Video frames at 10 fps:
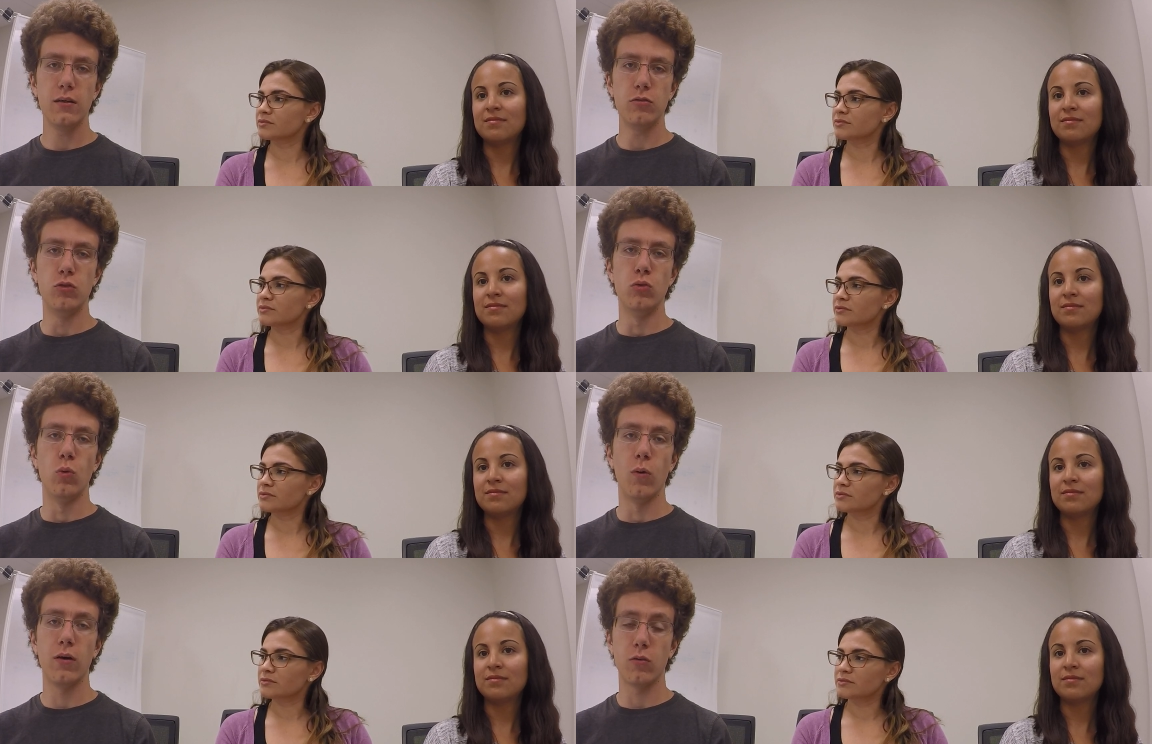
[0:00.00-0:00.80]

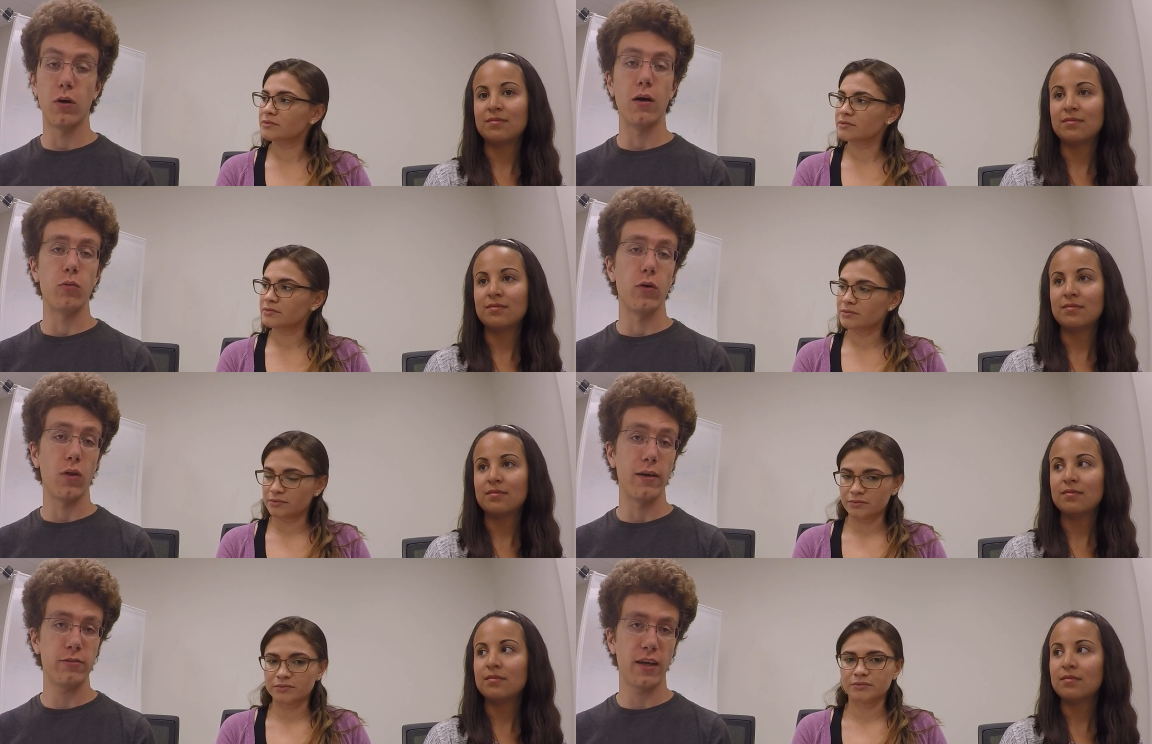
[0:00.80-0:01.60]
Speaker 1: do uh, real
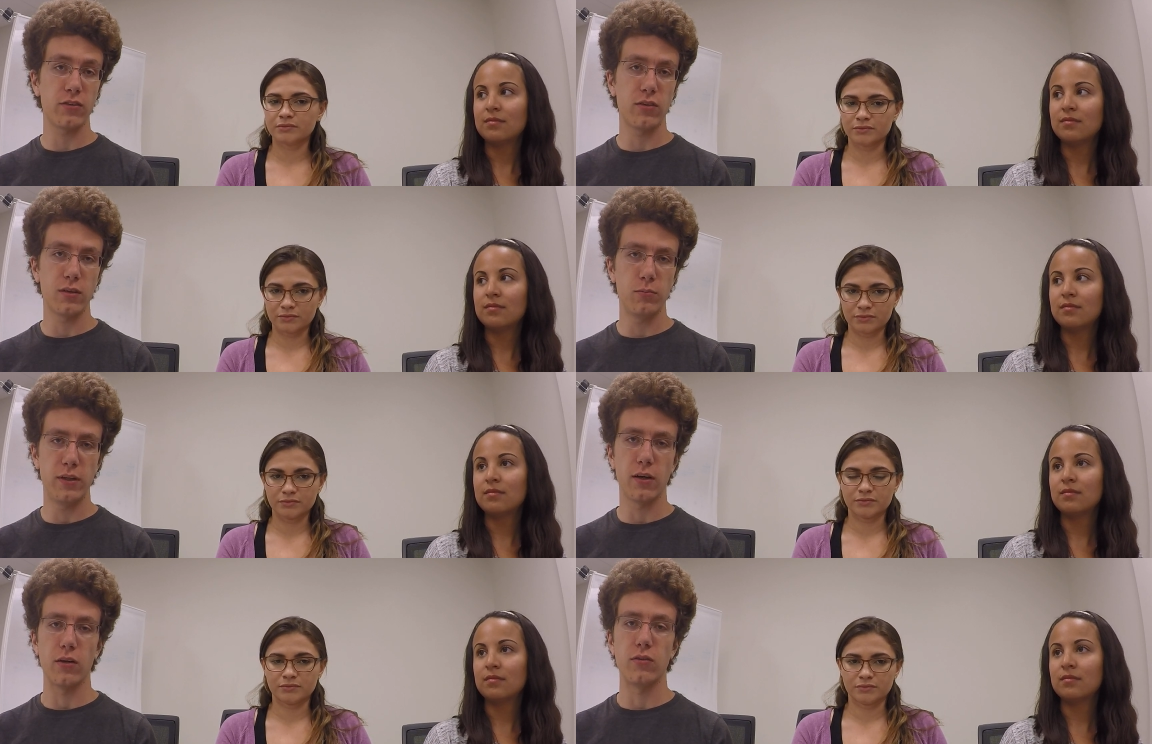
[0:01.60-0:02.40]
life testing
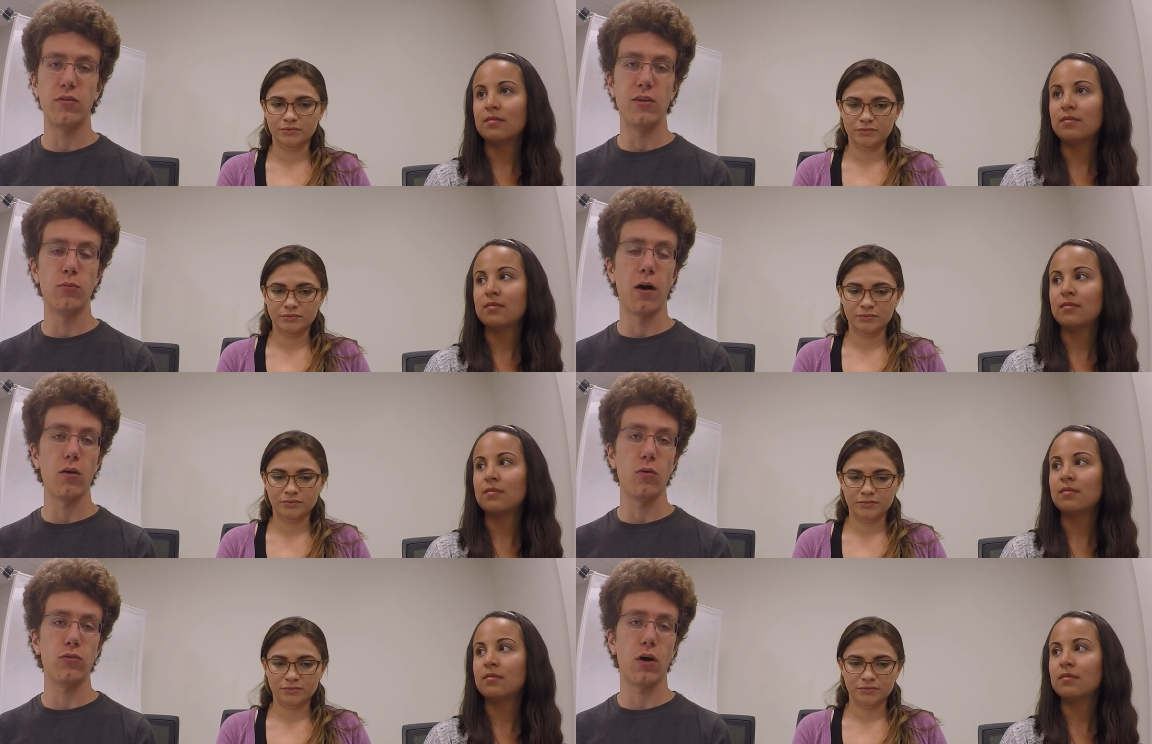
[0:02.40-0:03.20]
because these
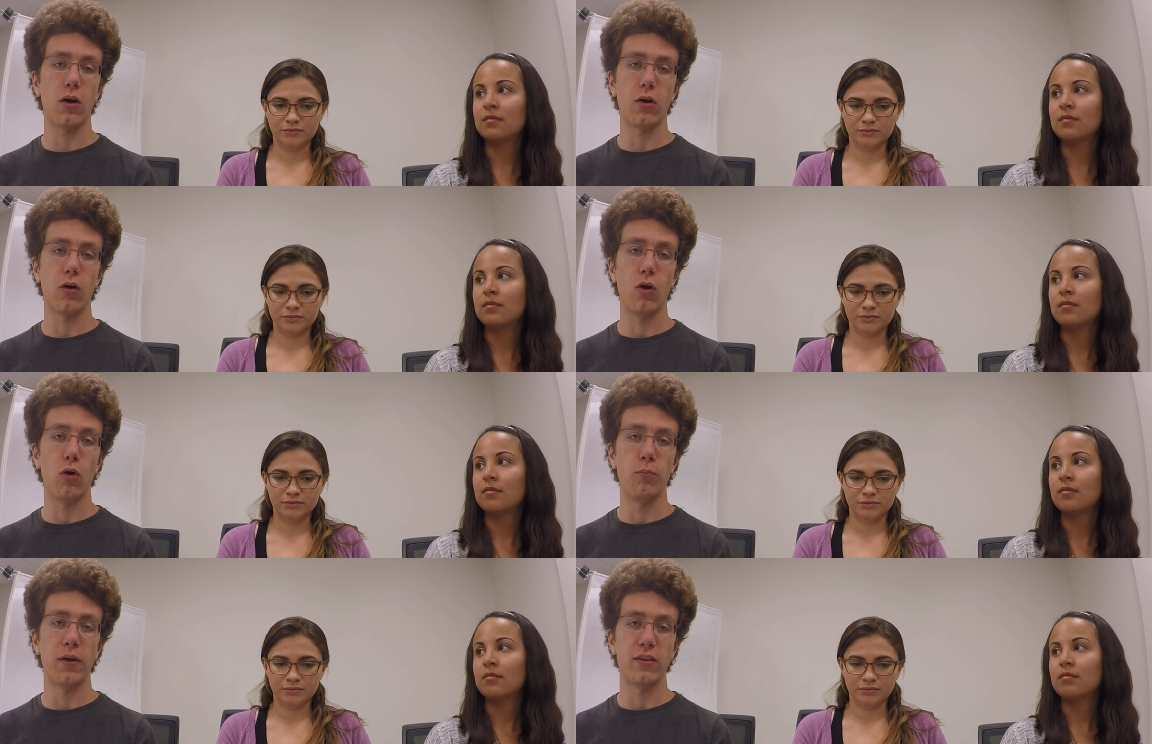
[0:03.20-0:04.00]
models are
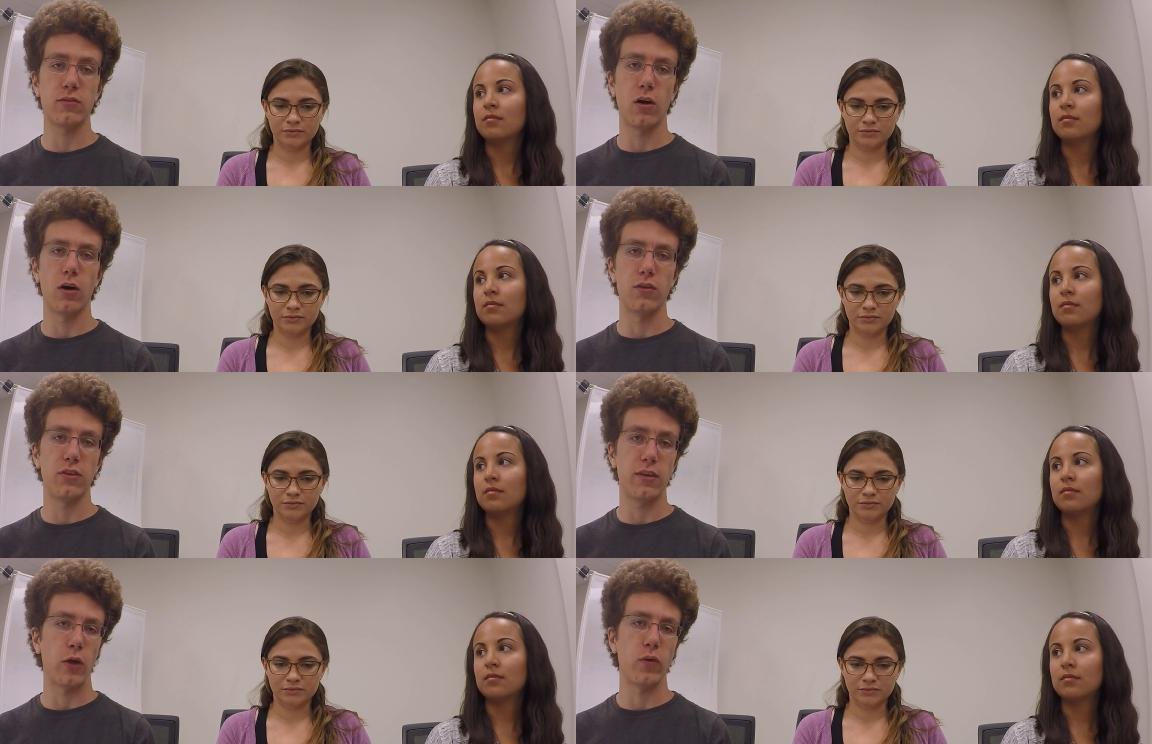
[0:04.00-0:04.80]
all based on
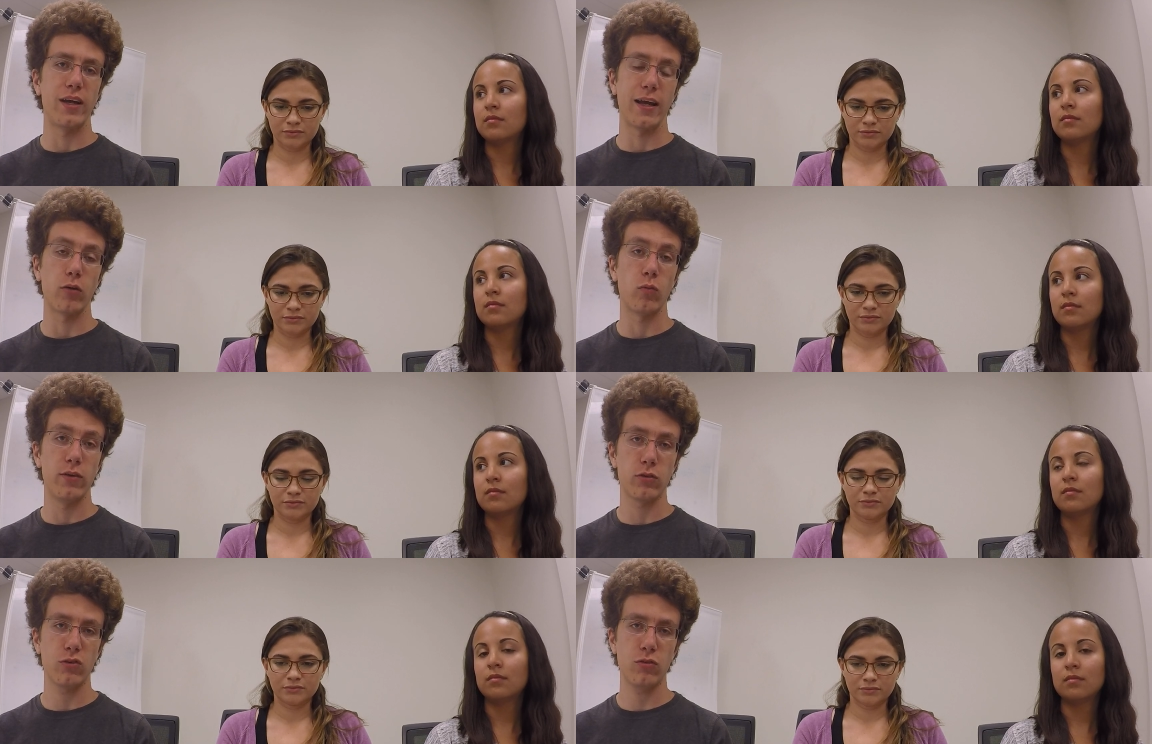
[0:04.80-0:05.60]
theory and
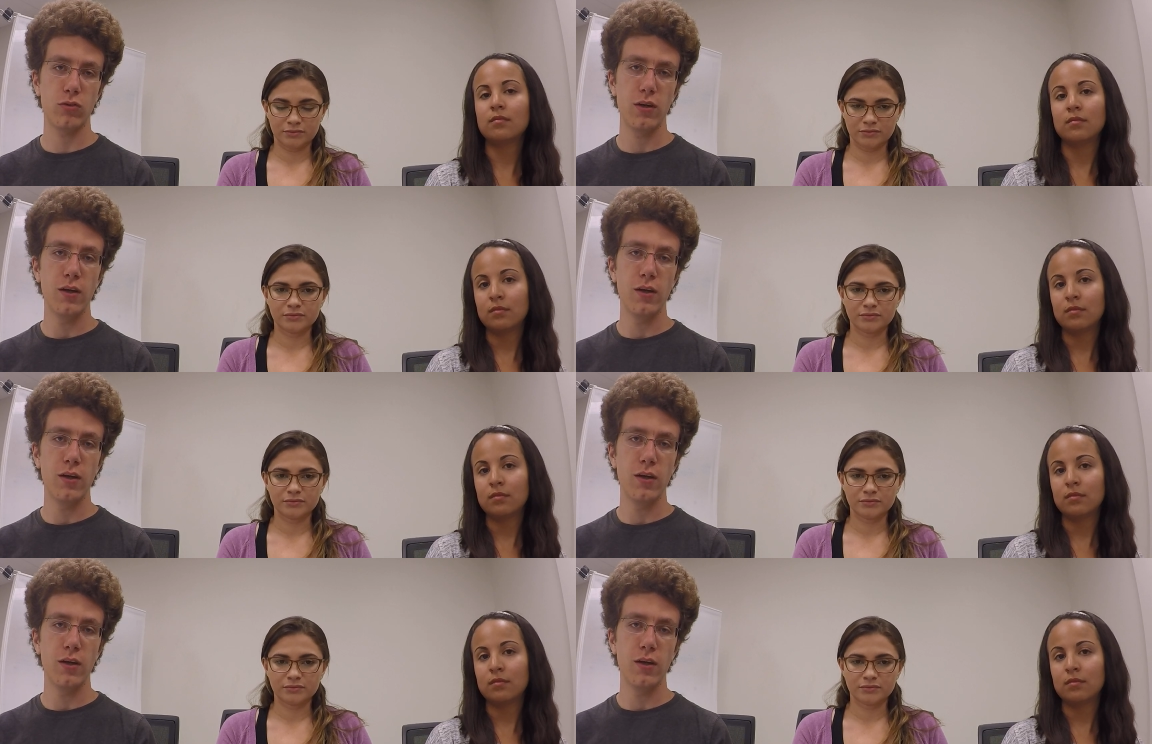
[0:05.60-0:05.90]
research.